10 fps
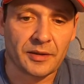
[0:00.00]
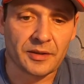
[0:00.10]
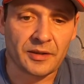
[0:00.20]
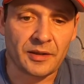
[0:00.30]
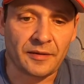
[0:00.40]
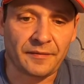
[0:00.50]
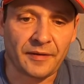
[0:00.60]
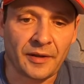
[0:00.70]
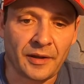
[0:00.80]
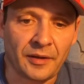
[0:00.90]
see if
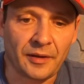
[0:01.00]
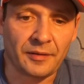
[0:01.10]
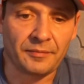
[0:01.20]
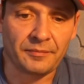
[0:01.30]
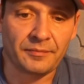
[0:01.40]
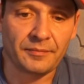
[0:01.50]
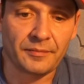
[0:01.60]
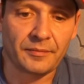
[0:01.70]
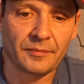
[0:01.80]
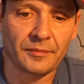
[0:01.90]
they
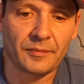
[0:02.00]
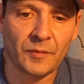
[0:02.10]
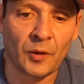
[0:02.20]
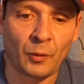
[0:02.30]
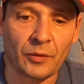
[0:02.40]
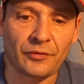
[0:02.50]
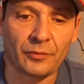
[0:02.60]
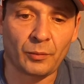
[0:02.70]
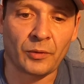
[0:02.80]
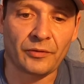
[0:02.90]
know
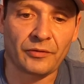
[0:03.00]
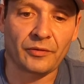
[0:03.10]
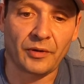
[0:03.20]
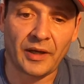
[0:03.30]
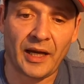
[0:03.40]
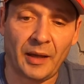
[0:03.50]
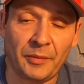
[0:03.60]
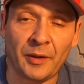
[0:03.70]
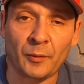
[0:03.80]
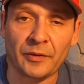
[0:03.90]
what's
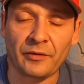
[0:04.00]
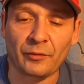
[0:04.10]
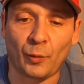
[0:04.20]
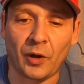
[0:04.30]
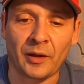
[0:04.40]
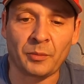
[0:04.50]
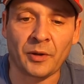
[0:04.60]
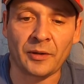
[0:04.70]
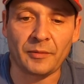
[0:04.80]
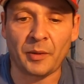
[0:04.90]
happening with this quad,
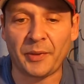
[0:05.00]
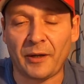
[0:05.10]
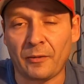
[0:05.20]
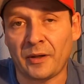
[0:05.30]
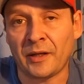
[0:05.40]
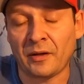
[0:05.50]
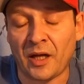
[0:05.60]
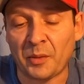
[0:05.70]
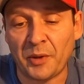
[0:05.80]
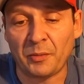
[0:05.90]
but apparently a
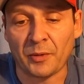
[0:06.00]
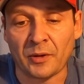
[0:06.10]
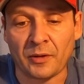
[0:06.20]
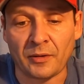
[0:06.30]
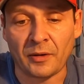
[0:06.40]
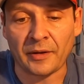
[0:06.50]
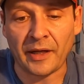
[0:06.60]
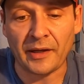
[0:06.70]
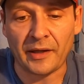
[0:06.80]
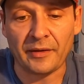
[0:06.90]
lot of people are
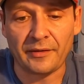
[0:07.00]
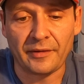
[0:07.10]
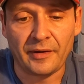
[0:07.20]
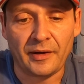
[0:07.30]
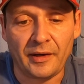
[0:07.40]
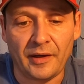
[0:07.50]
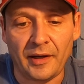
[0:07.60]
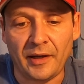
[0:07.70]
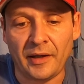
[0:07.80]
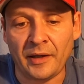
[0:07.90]
getting it,
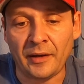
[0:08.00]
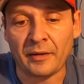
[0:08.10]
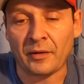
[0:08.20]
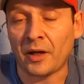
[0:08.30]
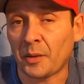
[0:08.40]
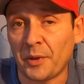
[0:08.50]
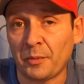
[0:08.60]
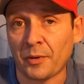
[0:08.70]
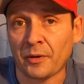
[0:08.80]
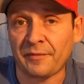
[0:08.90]
and a lot of
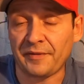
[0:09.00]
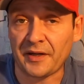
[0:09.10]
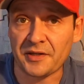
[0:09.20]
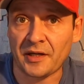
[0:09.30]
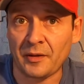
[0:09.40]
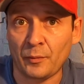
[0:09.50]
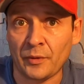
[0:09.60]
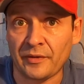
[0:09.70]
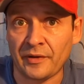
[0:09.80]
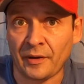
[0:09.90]
people are fixing it
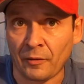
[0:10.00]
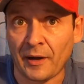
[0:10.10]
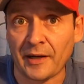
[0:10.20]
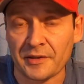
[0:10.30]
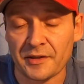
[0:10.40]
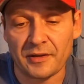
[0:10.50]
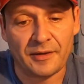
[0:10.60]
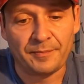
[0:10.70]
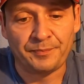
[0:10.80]
with the RX.